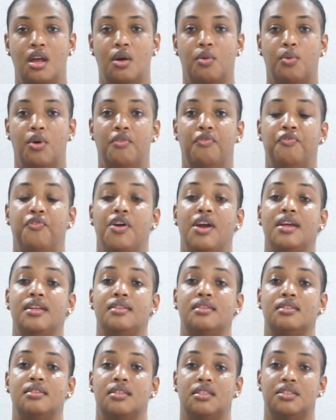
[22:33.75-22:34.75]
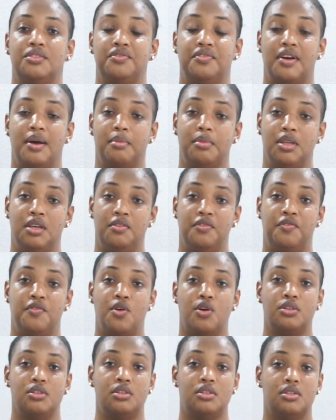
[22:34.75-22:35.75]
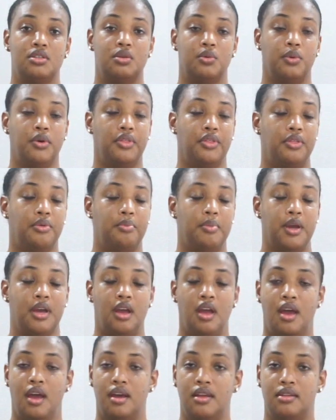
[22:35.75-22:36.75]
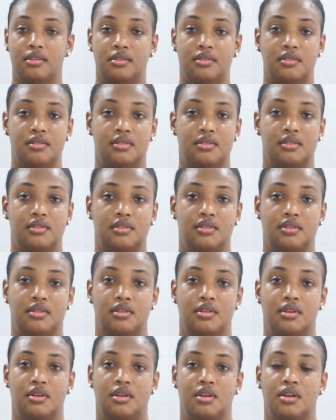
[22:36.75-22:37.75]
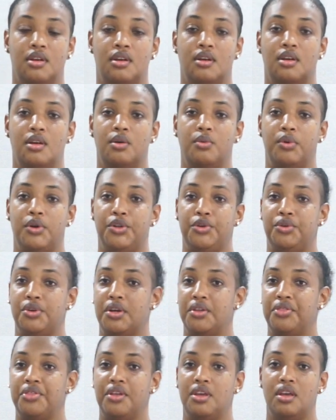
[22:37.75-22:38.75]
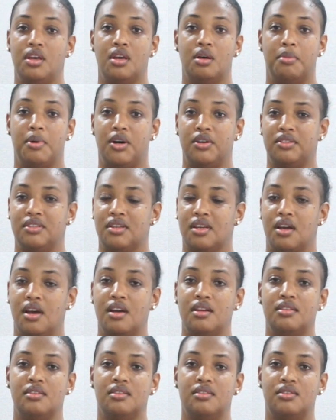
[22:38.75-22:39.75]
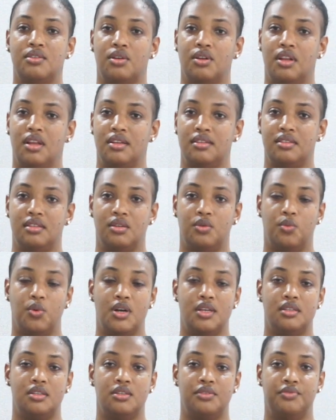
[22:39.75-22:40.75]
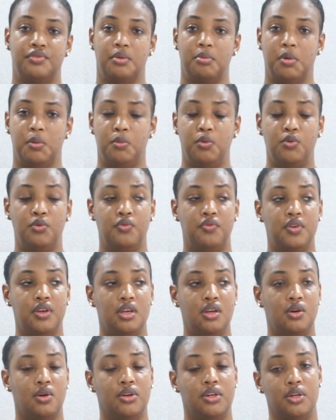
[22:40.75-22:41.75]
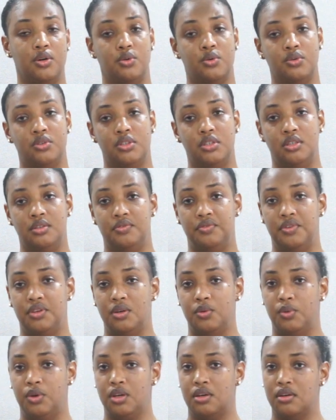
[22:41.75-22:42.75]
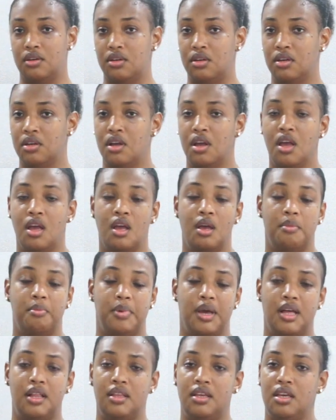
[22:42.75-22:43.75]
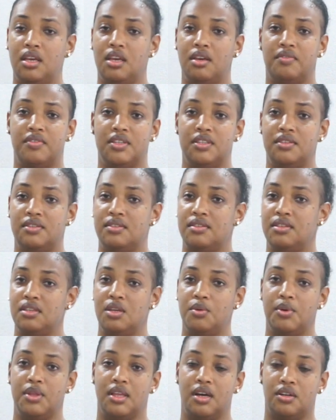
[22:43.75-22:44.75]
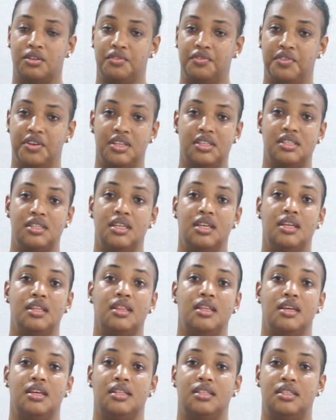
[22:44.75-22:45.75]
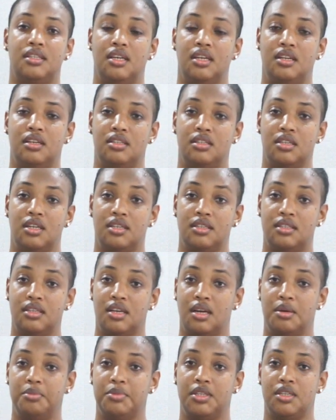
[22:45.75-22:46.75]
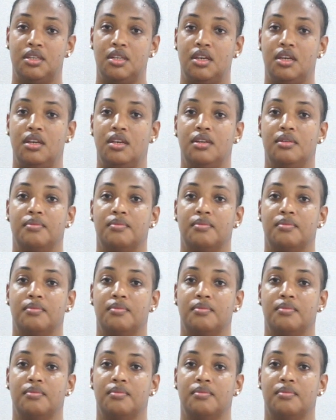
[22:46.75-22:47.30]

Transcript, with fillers: where friends and family fought with bare hands. We knew nothing about guns unless it was from a movie on the old T V we could barely even see without fixing the antenna ten times a day.